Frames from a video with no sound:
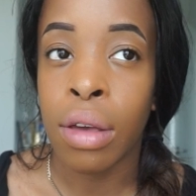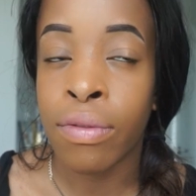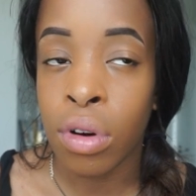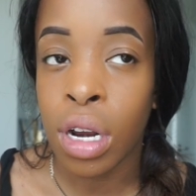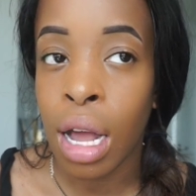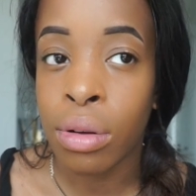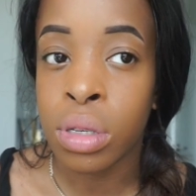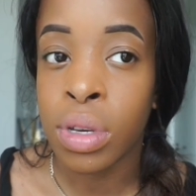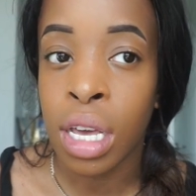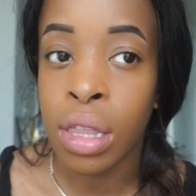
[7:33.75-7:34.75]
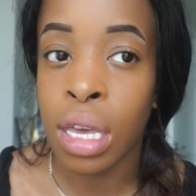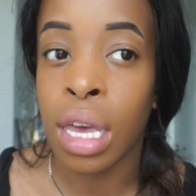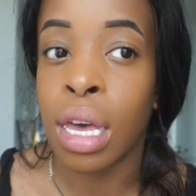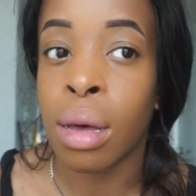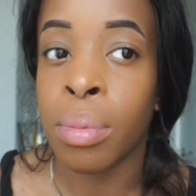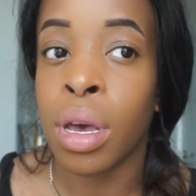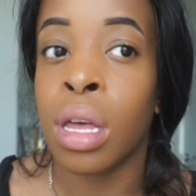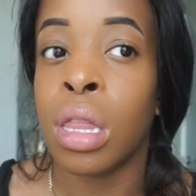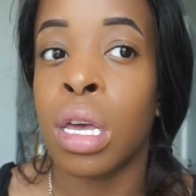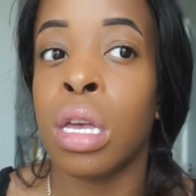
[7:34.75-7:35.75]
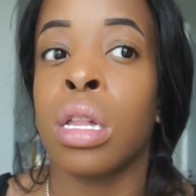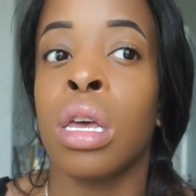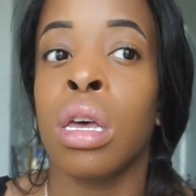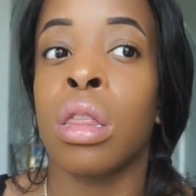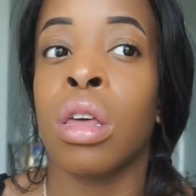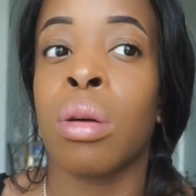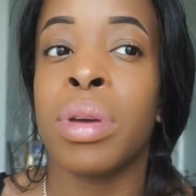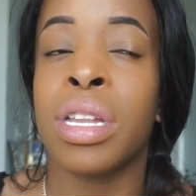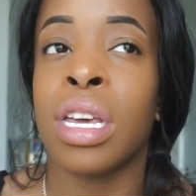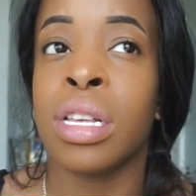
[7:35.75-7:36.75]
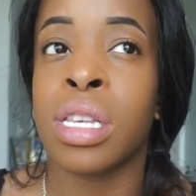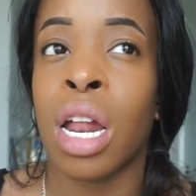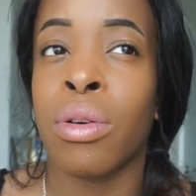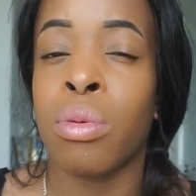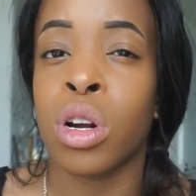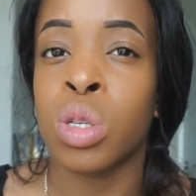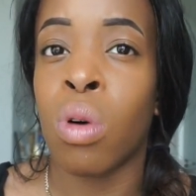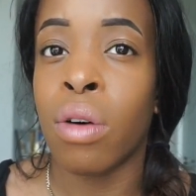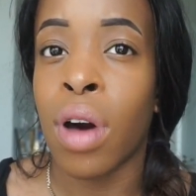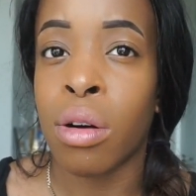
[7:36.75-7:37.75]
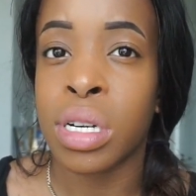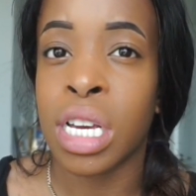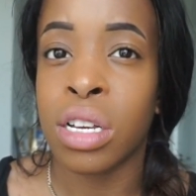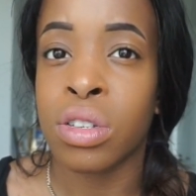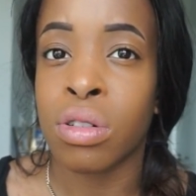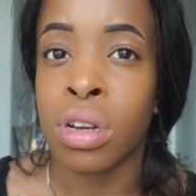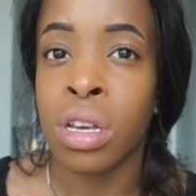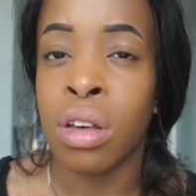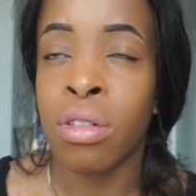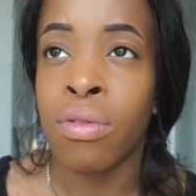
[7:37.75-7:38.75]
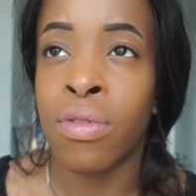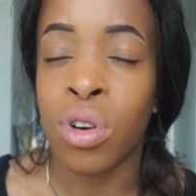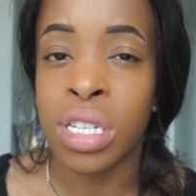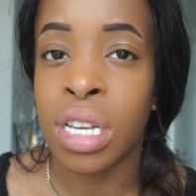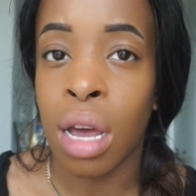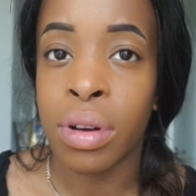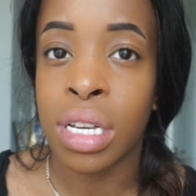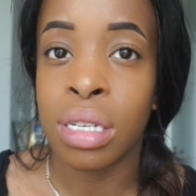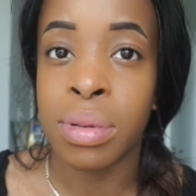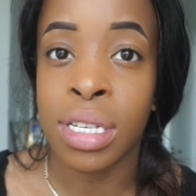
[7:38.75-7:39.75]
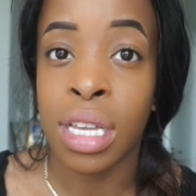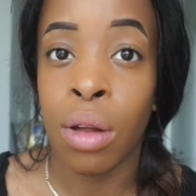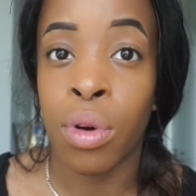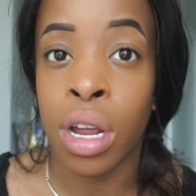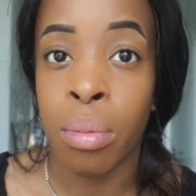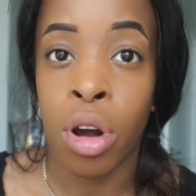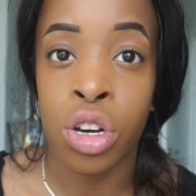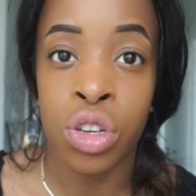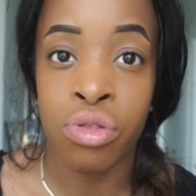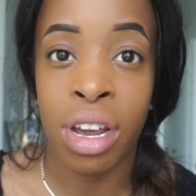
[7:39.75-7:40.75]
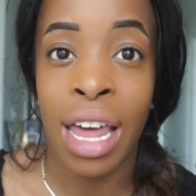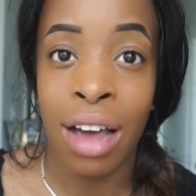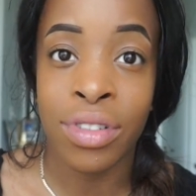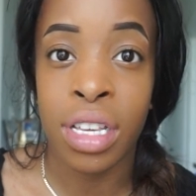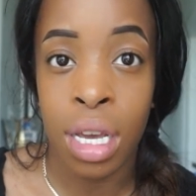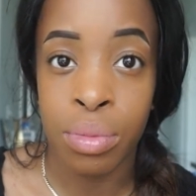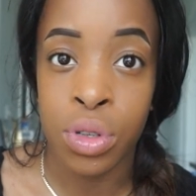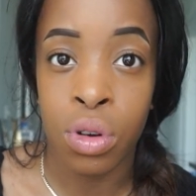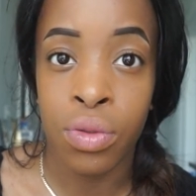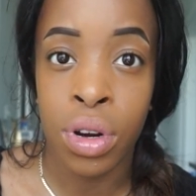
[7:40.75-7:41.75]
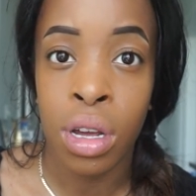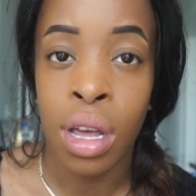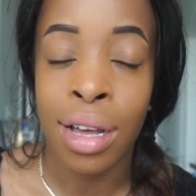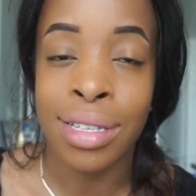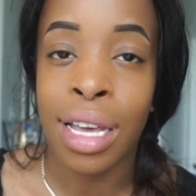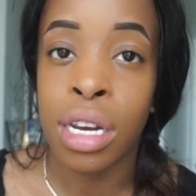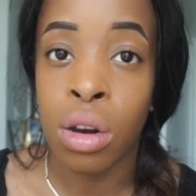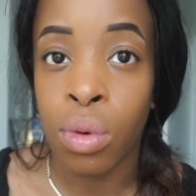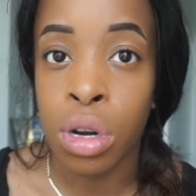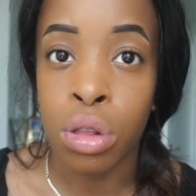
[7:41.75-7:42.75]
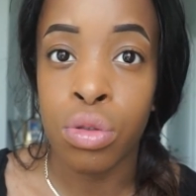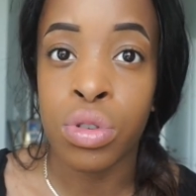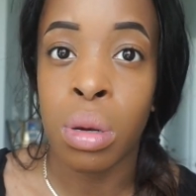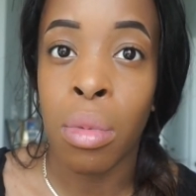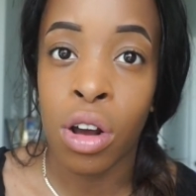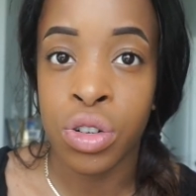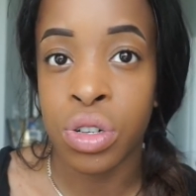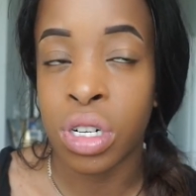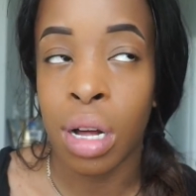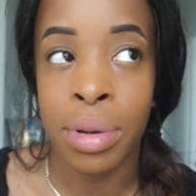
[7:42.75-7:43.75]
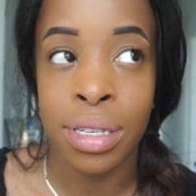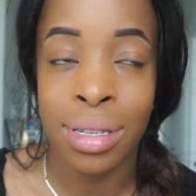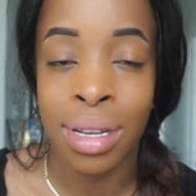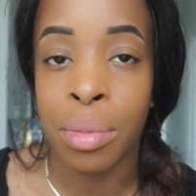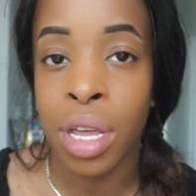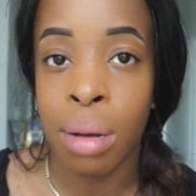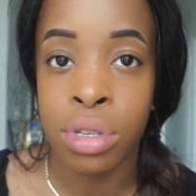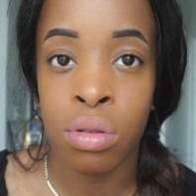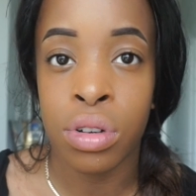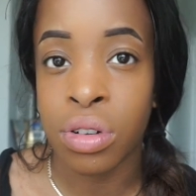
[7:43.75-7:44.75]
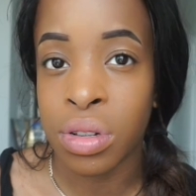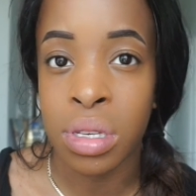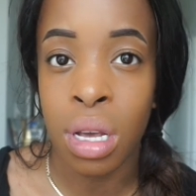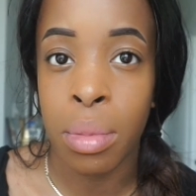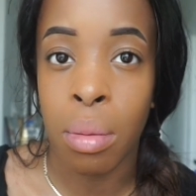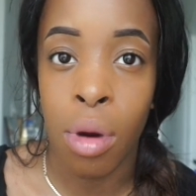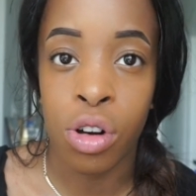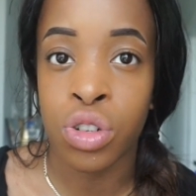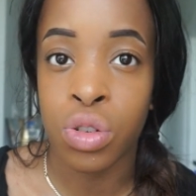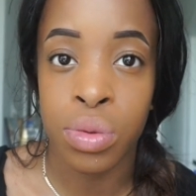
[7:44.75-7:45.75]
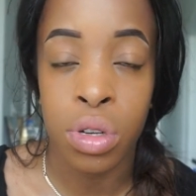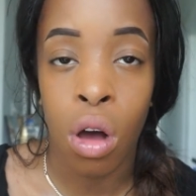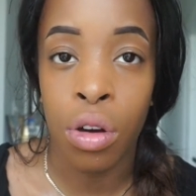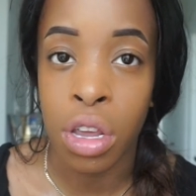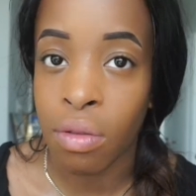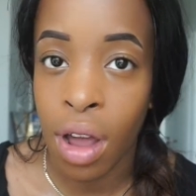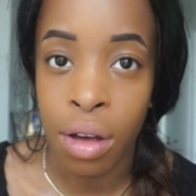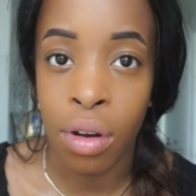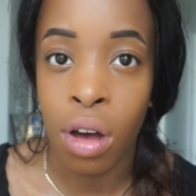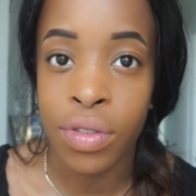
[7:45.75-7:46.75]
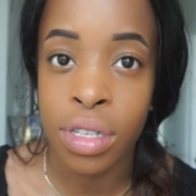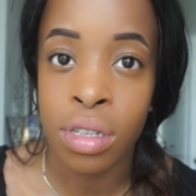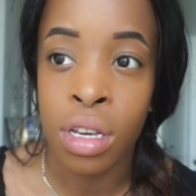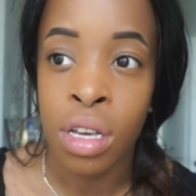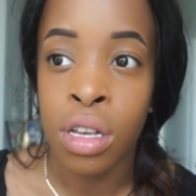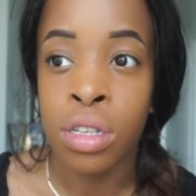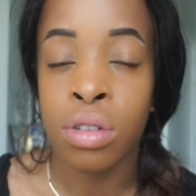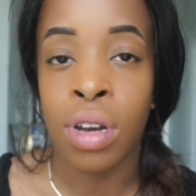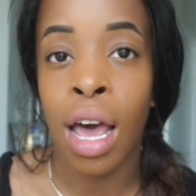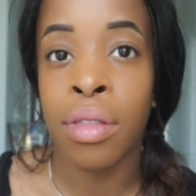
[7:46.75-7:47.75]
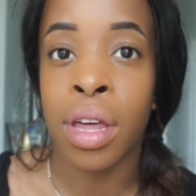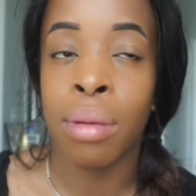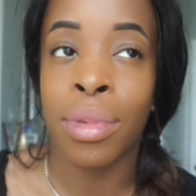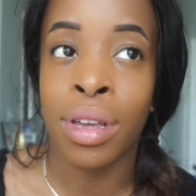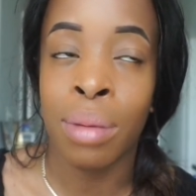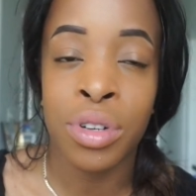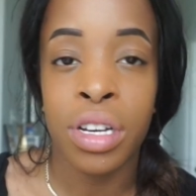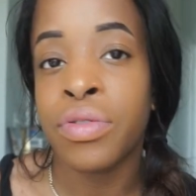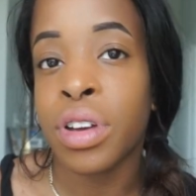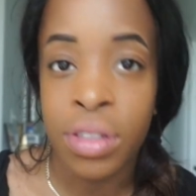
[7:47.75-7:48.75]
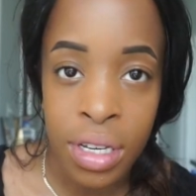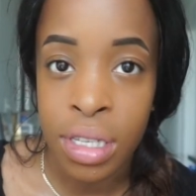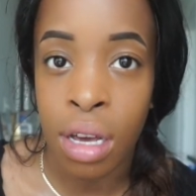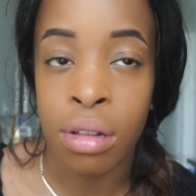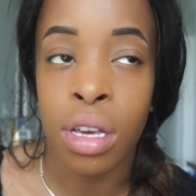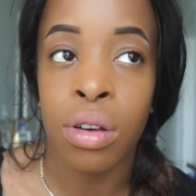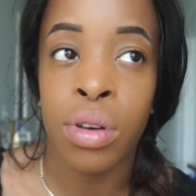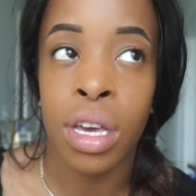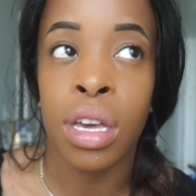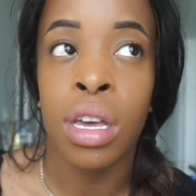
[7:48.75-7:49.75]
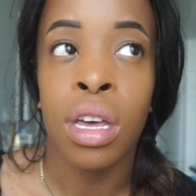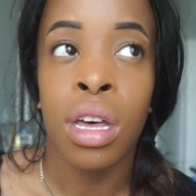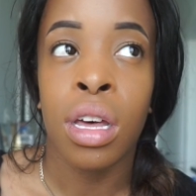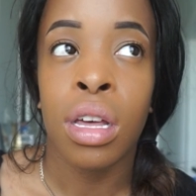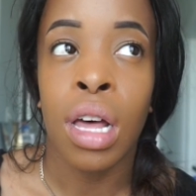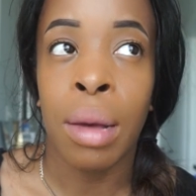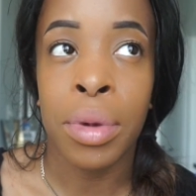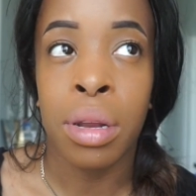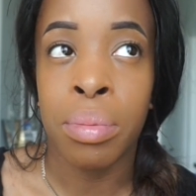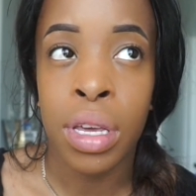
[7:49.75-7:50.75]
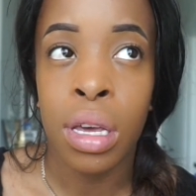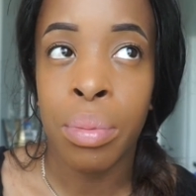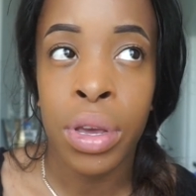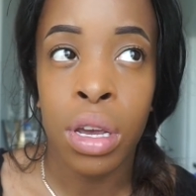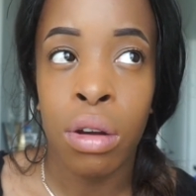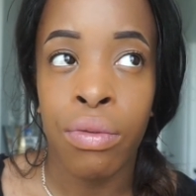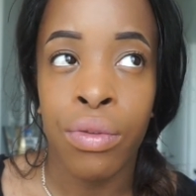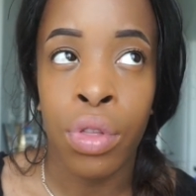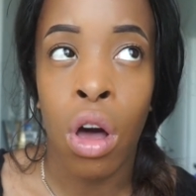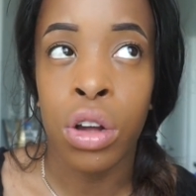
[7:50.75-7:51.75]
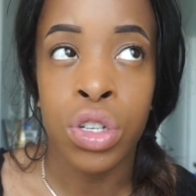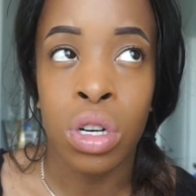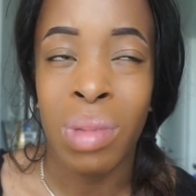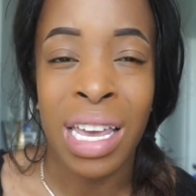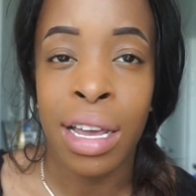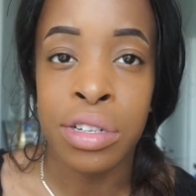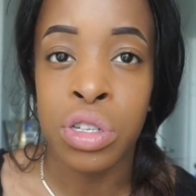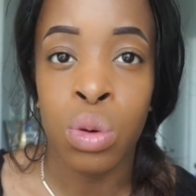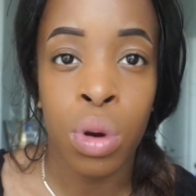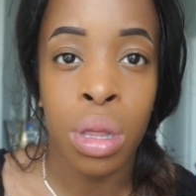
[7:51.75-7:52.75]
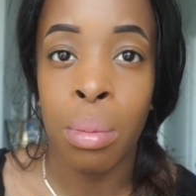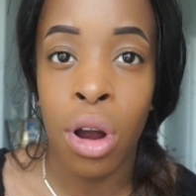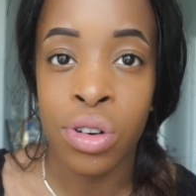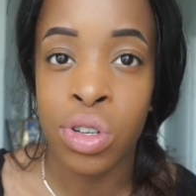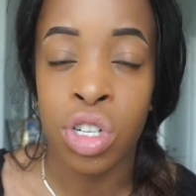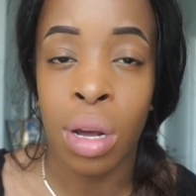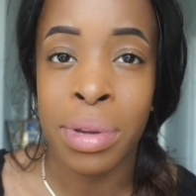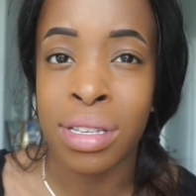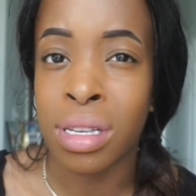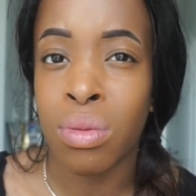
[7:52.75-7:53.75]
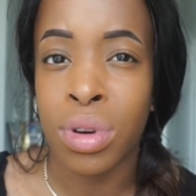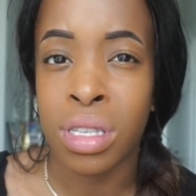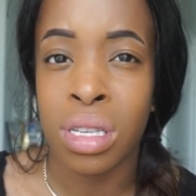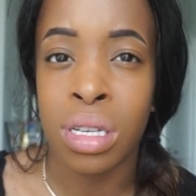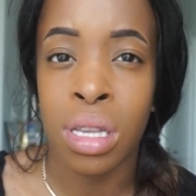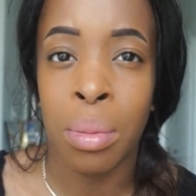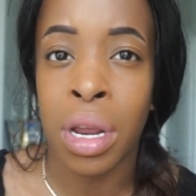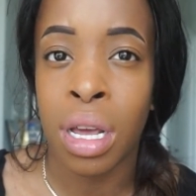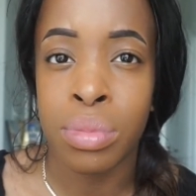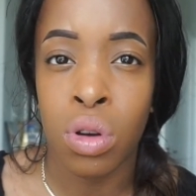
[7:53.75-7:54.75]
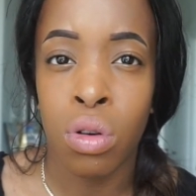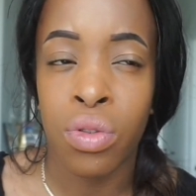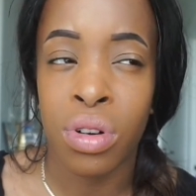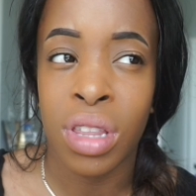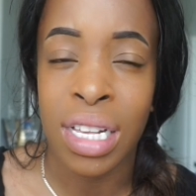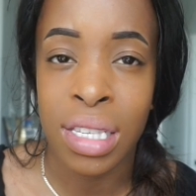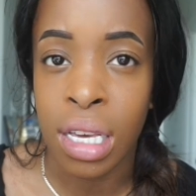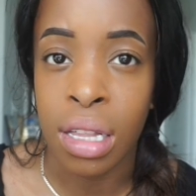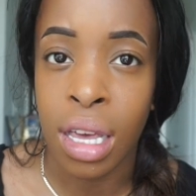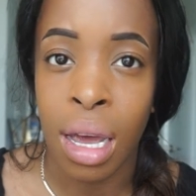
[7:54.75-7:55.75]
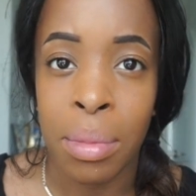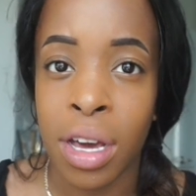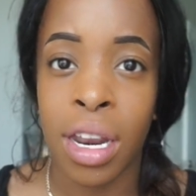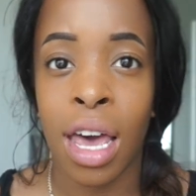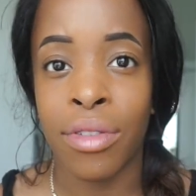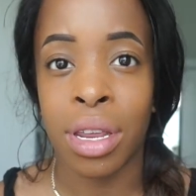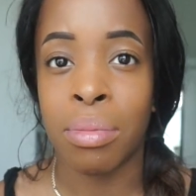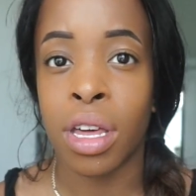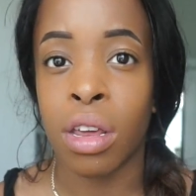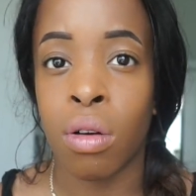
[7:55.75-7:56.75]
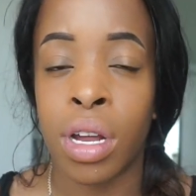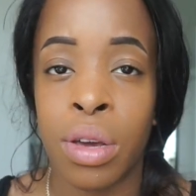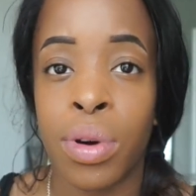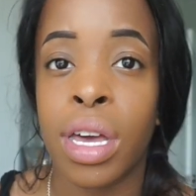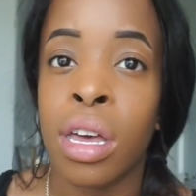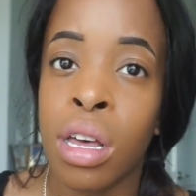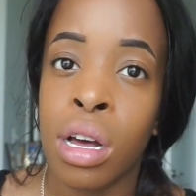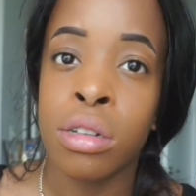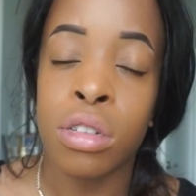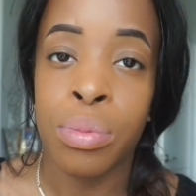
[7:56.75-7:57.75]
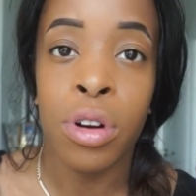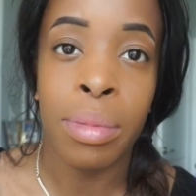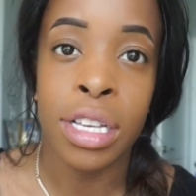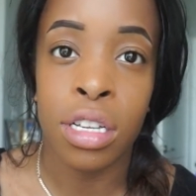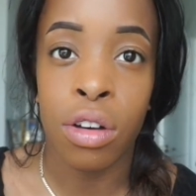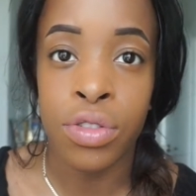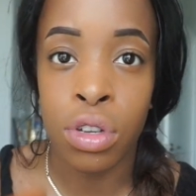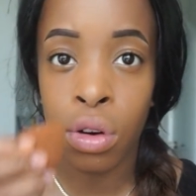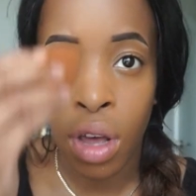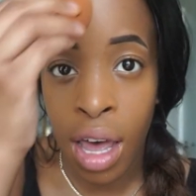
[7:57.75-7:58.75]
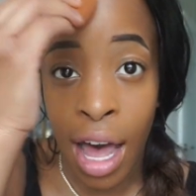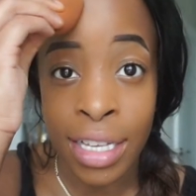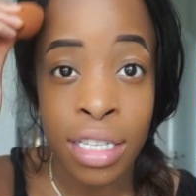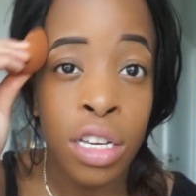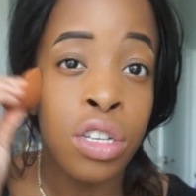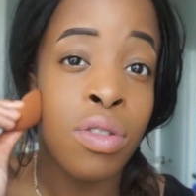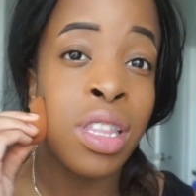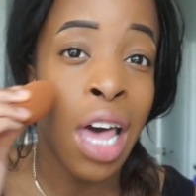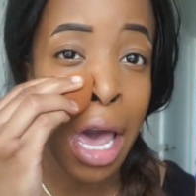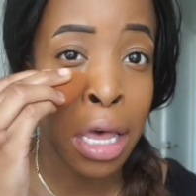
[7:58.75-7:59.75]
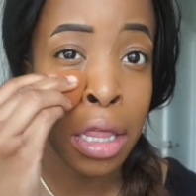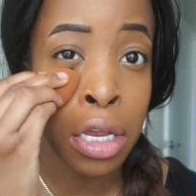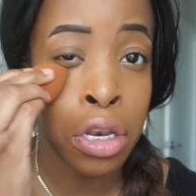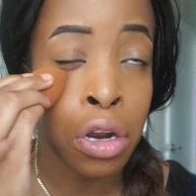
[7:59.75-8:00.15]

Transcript: 40 hours a week at the camp, and then there'd be days that I would work 12-hour days or 14-hour days because I work at Marshall's right after the camp was over, because I didn't want to lose a Marshall's job because the summer camp was only during the summer. Marshall's was all year round, obviously. So now that I'm trying to figure things out, like, okay, I'm going to be up here long term. I can't just quit the Marshall's job, because then once the summer camp's over, that's it. Like, I'm not going to have any money or any way to support myself. So I stayed doing that, and then